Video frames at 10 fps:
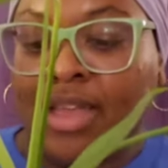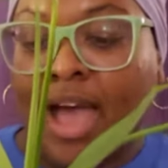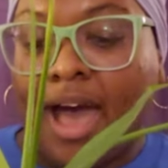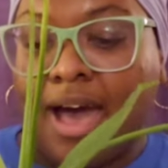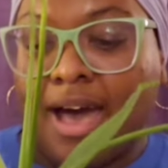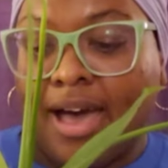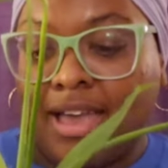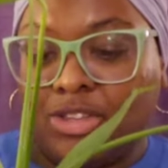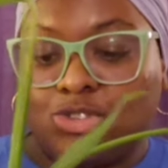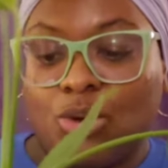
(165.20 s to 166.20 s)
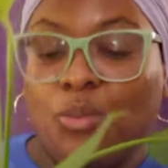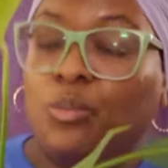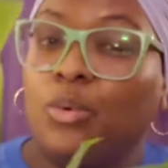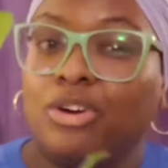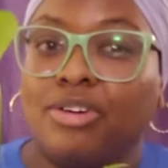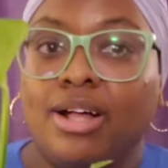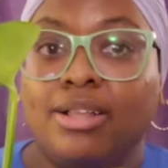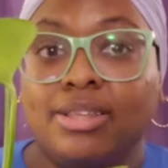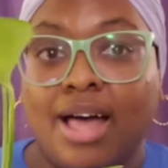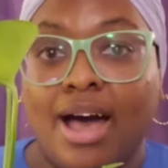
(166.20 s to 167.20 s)
I don't water it a
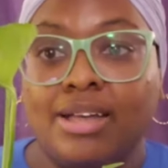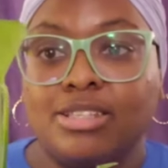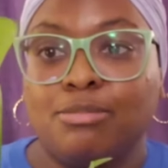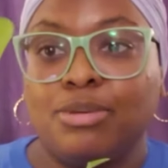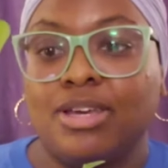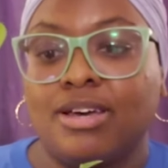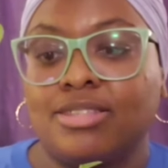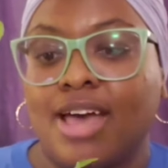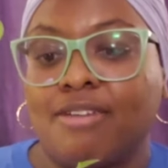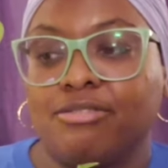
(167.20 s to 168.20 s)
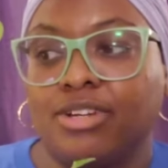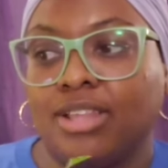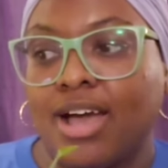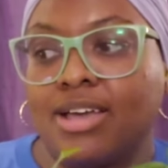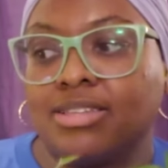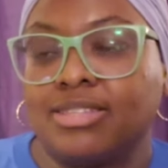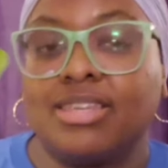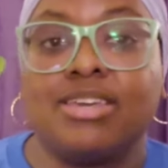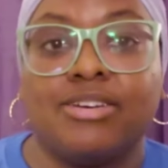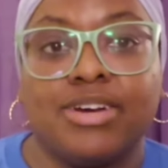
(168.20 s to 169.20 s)
lot because I realized
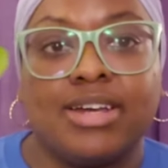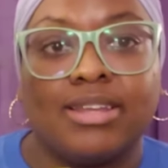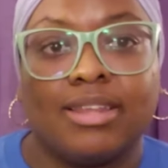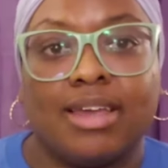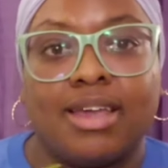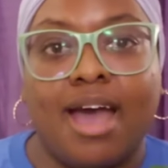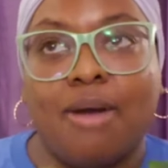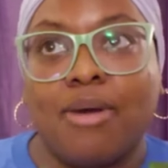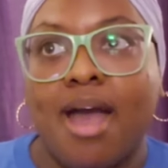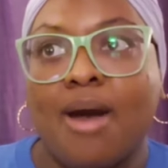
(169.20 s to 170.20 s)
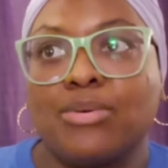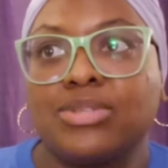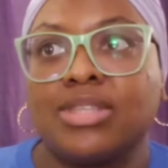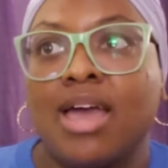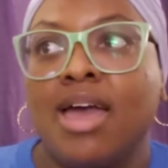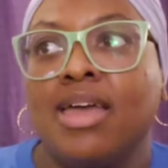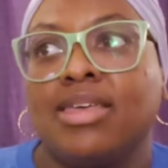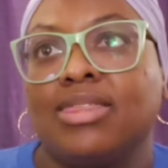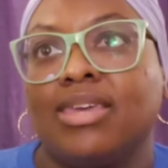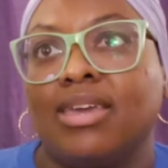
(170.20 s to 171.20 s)
here in like our house
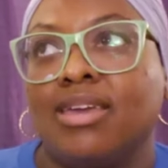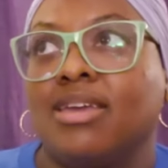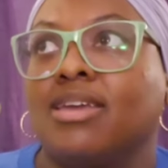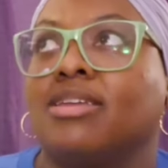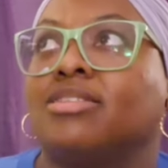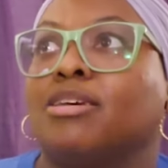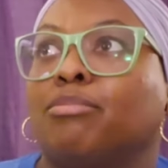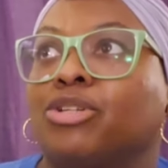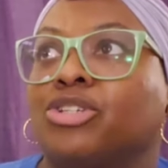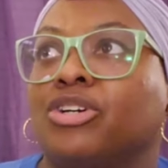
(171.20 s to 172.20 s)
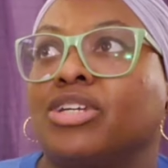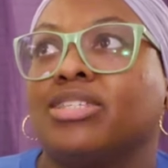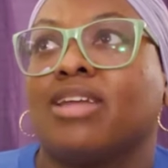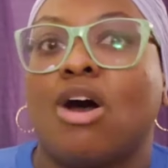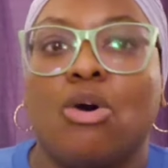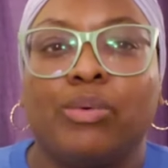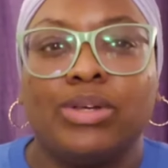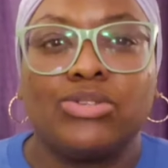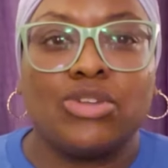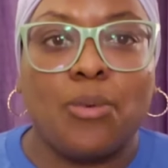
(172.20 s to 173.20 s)
the temperature is not
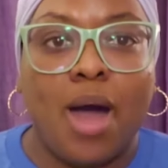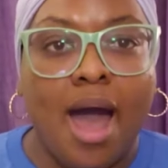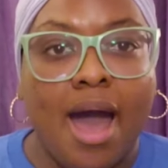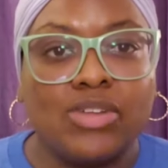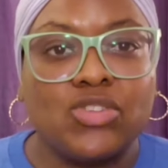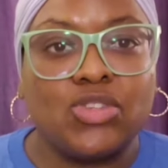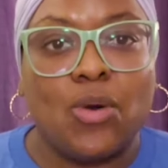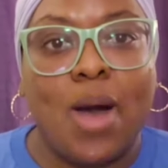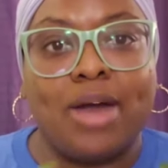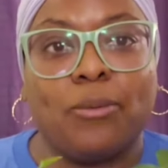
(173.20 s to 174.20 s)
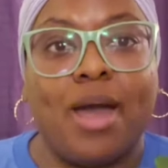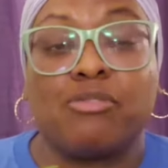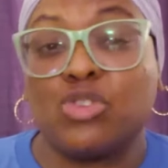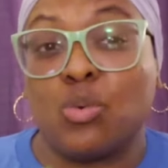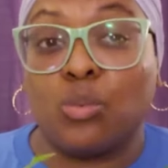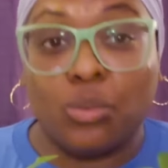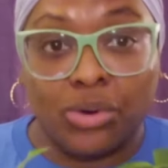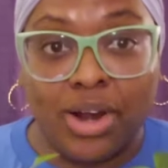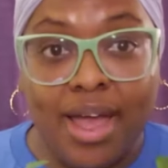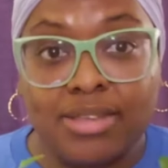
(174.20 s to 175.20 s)
always so hot, so I don't have to
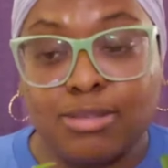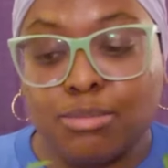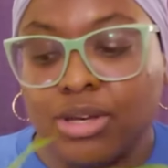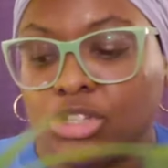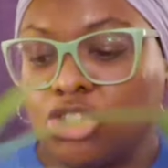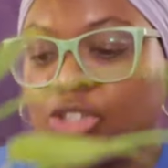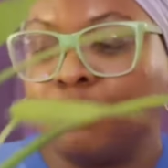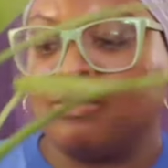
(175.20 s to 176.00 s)
water as much.